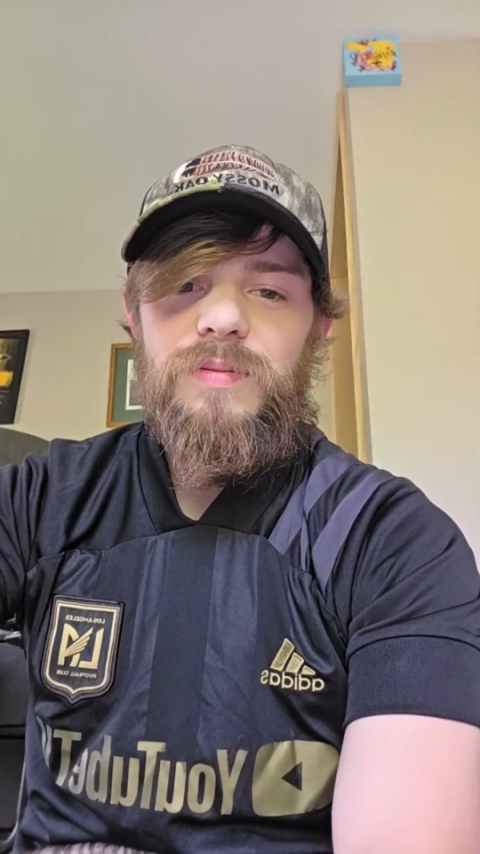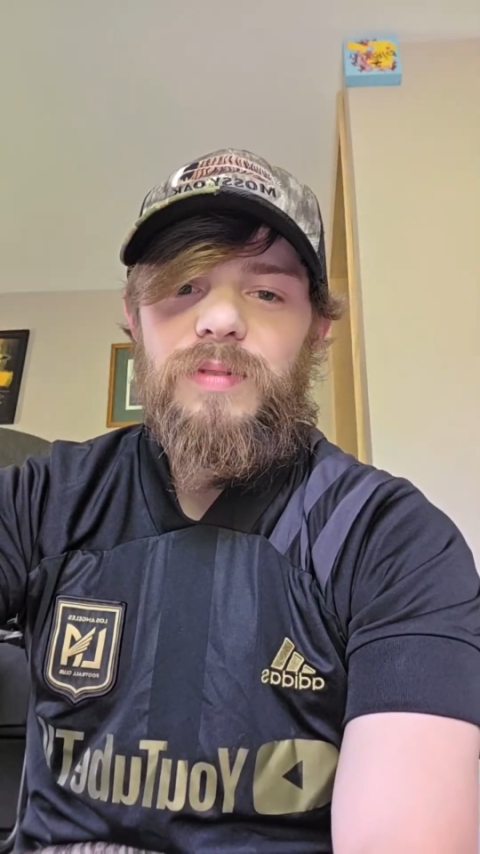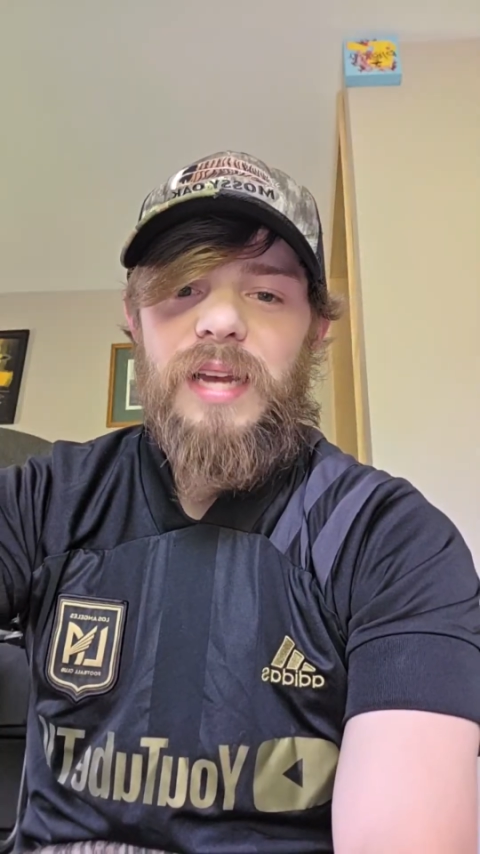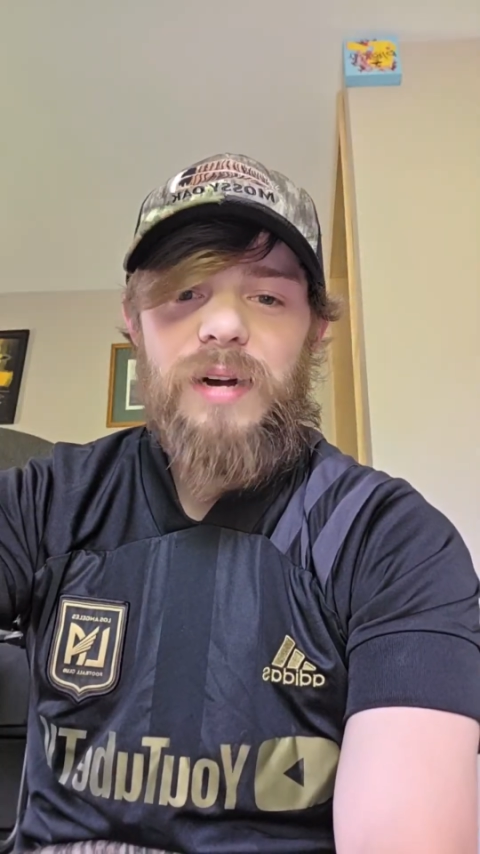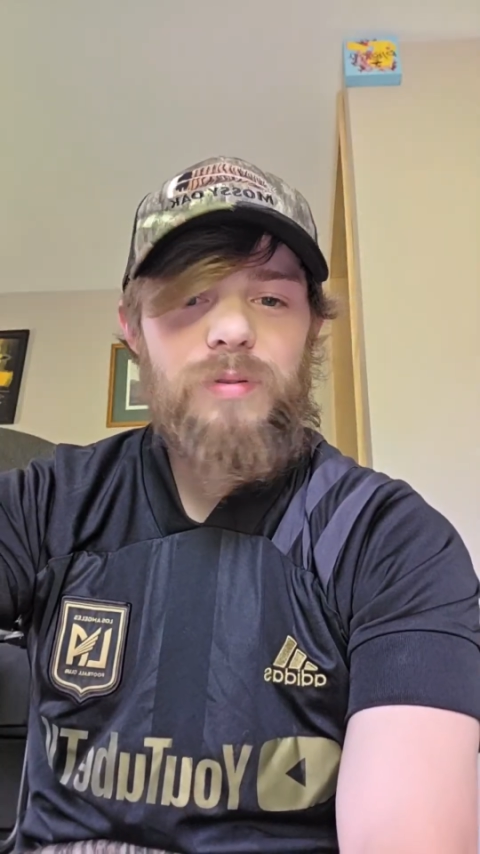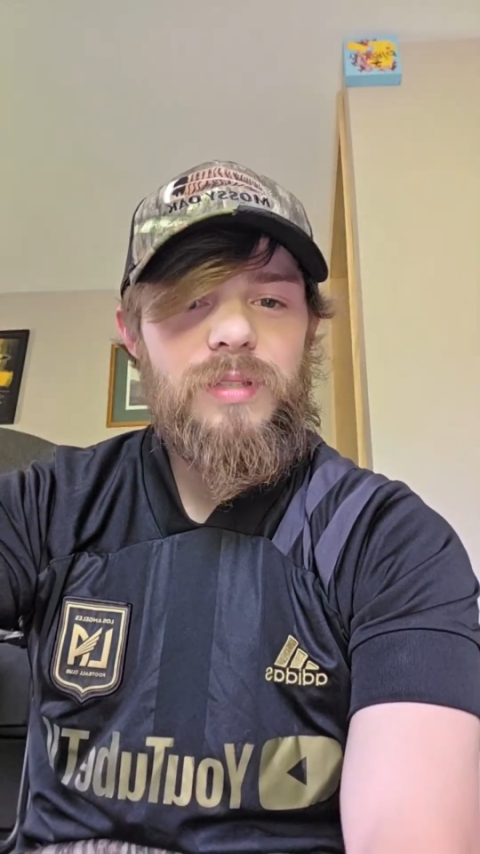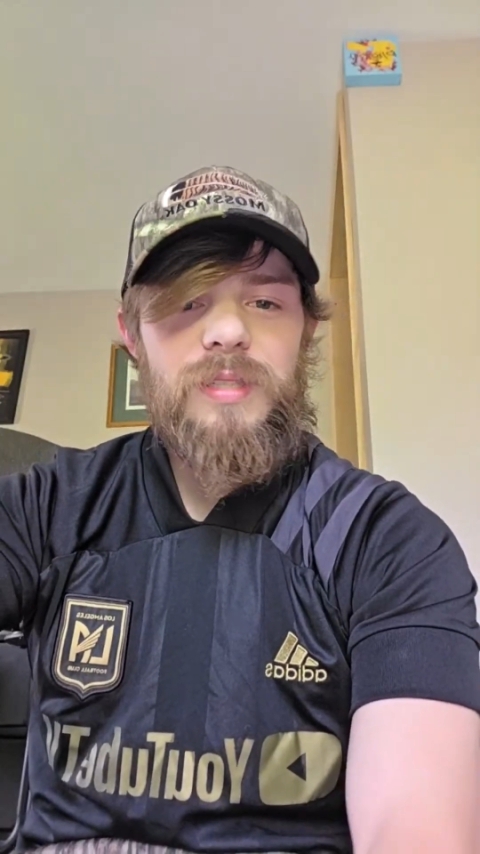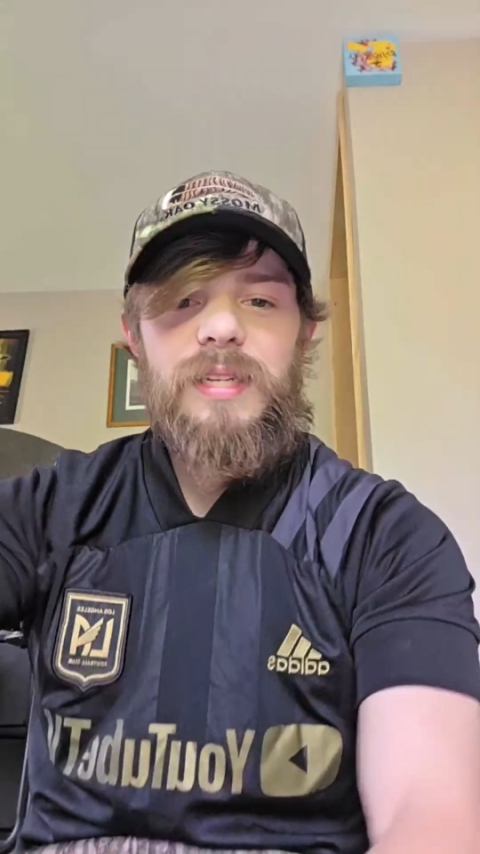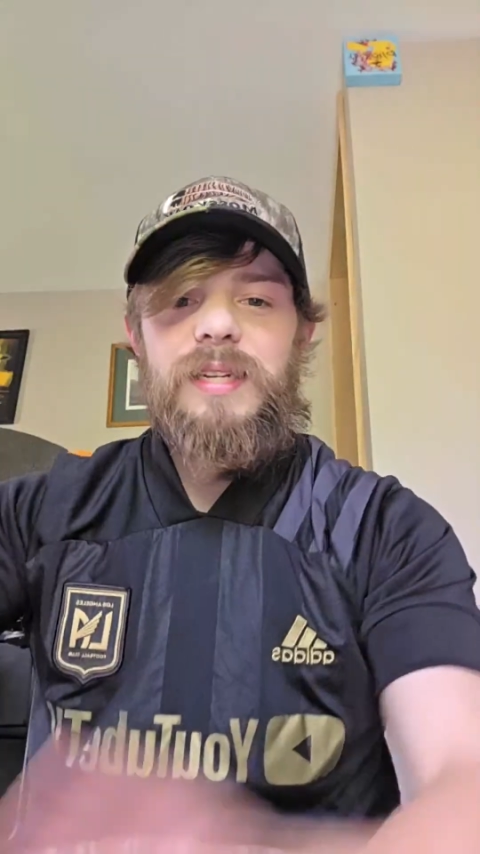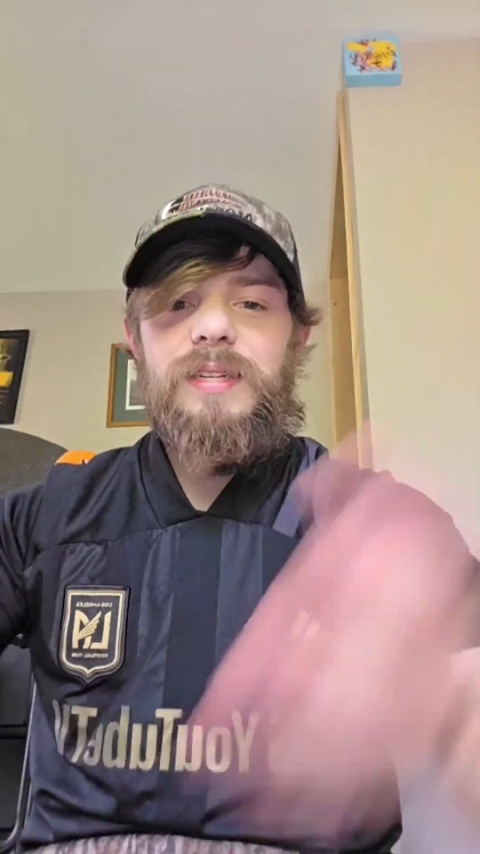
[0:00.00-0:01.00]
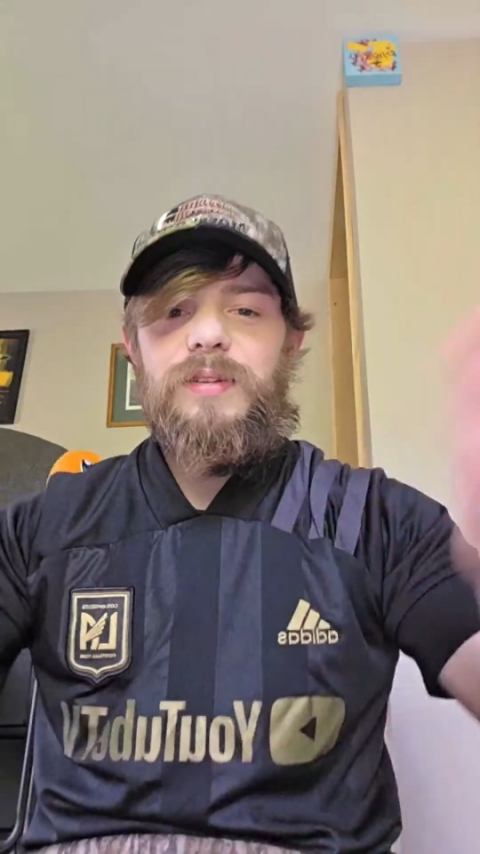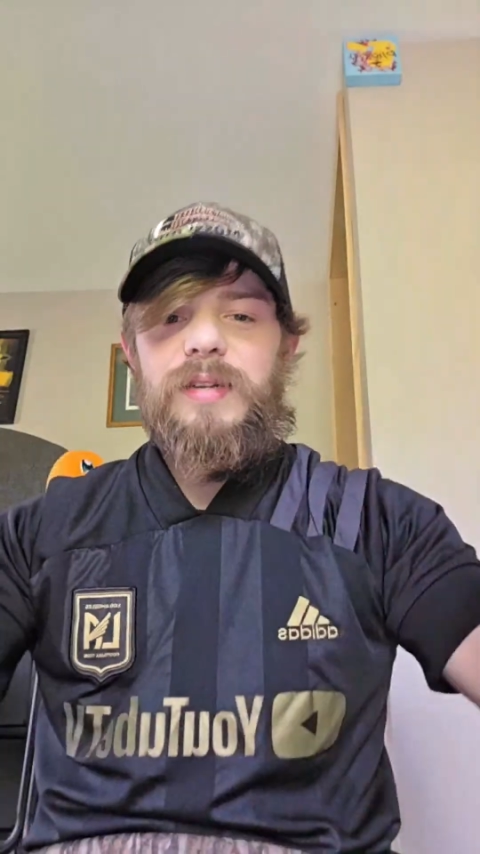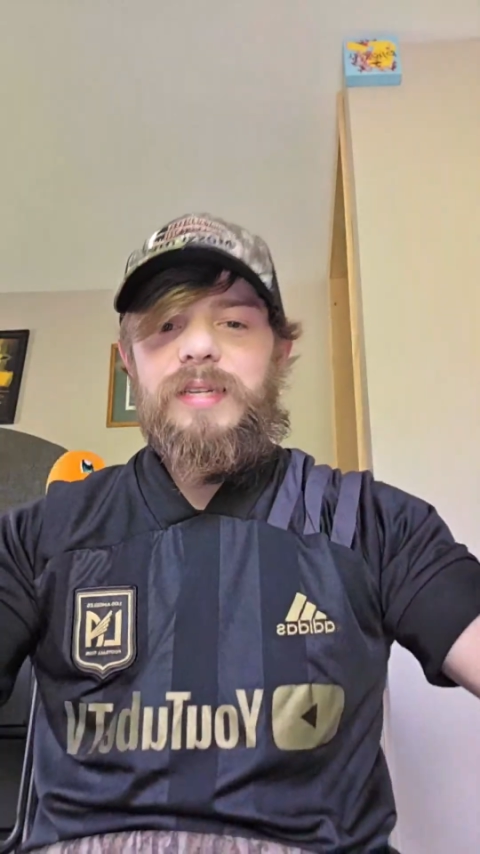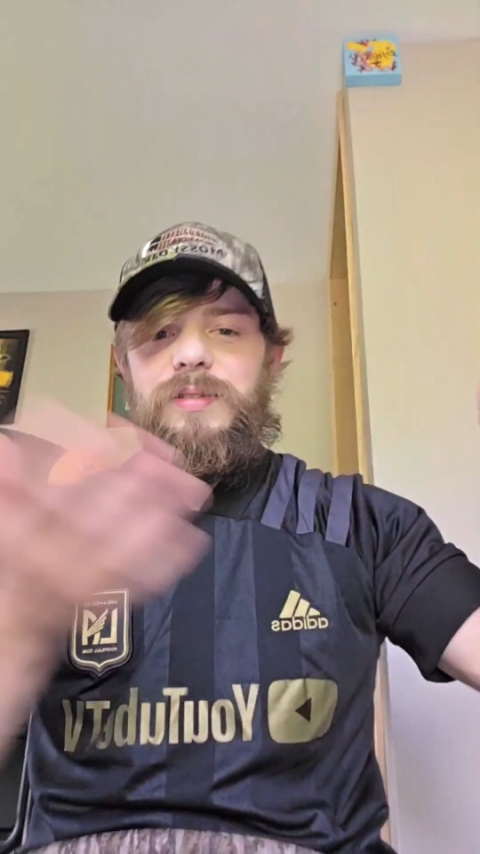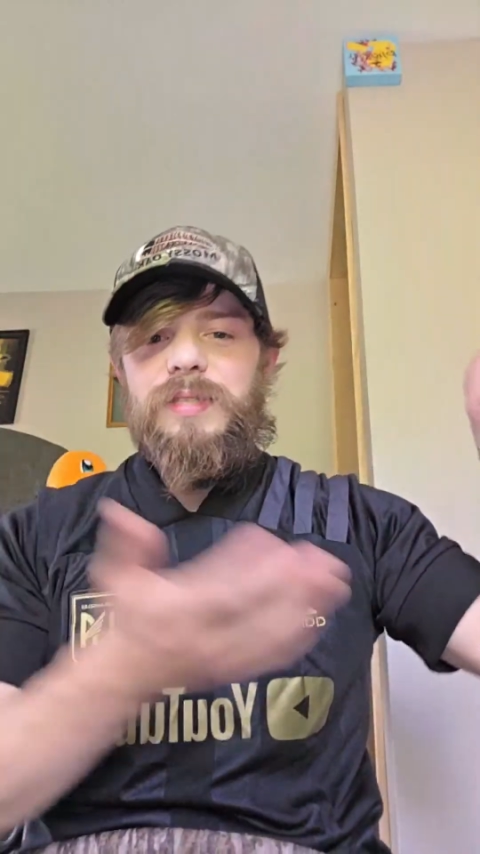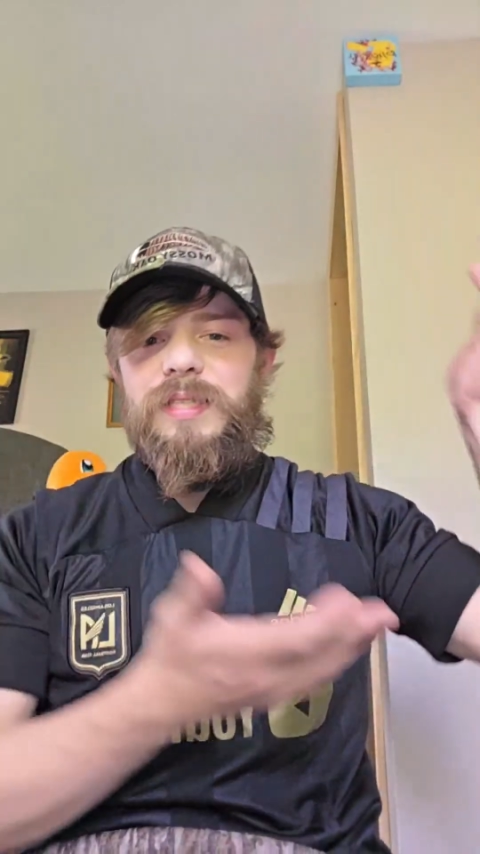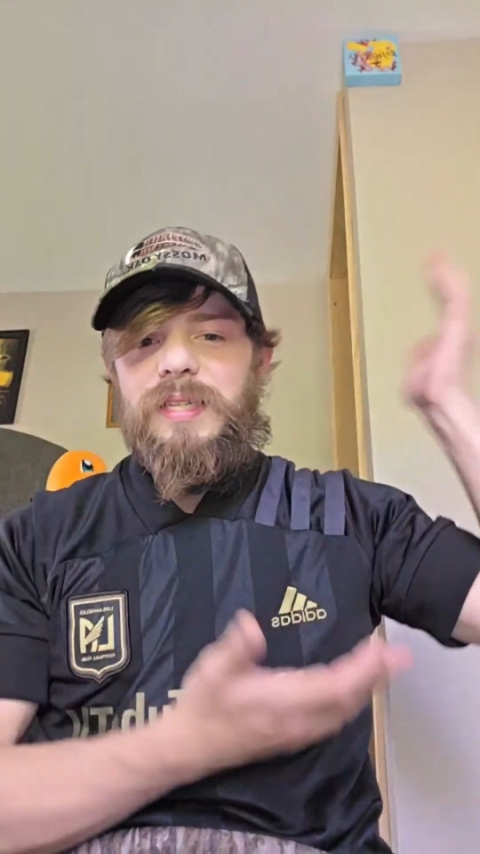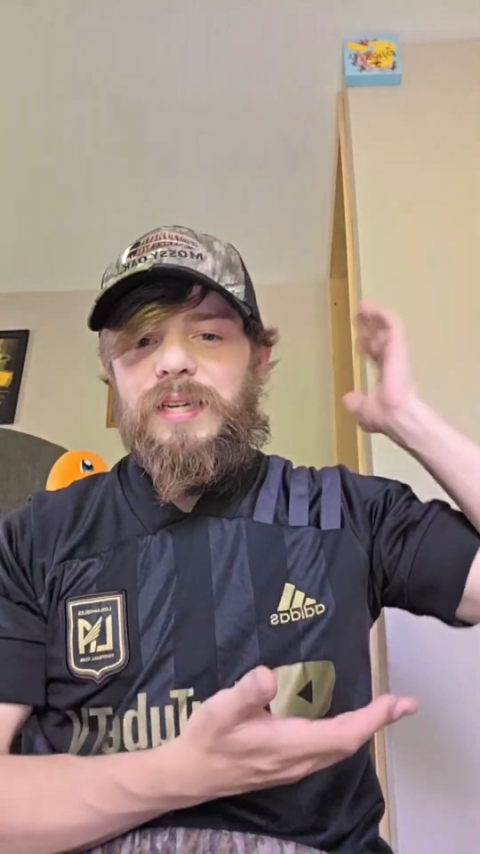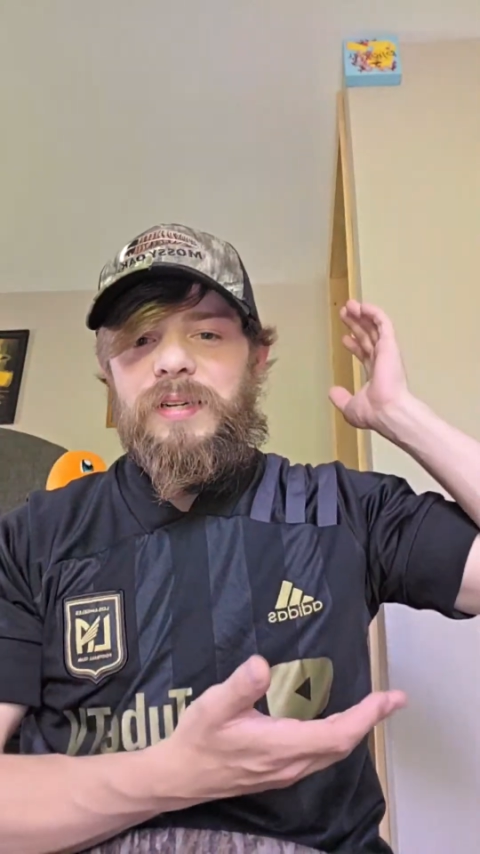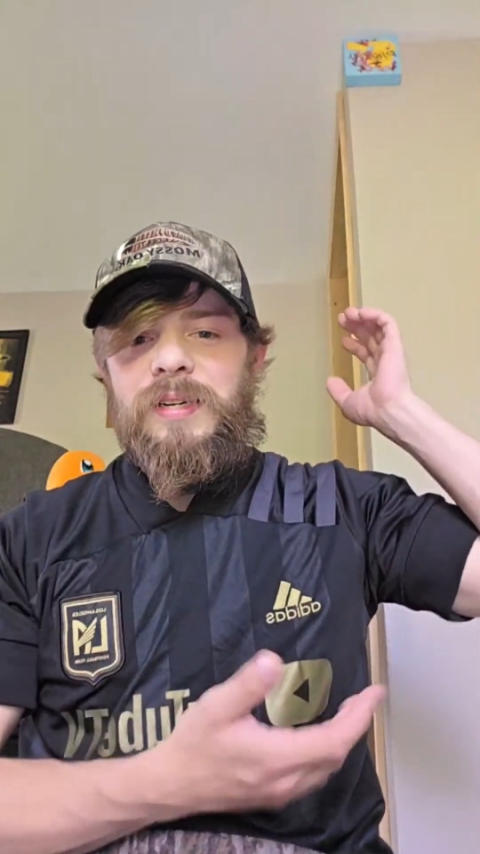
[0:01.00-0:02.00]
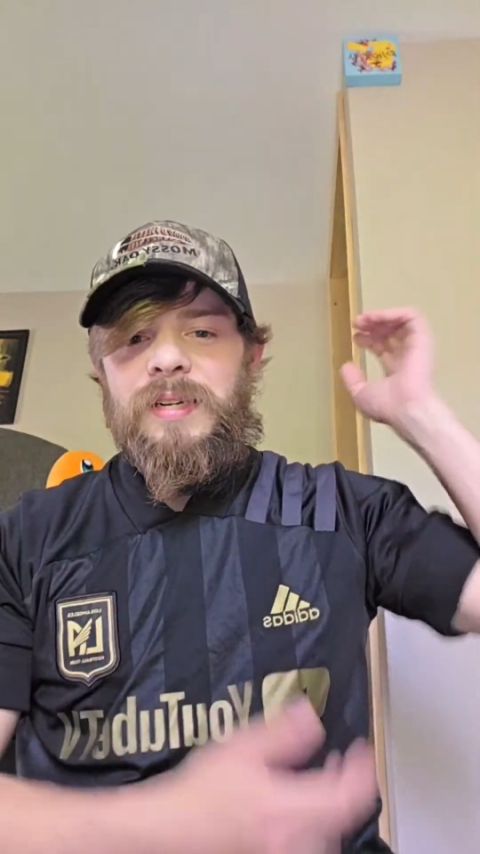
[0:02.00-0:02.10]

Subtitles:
the house that you guys are seeing here,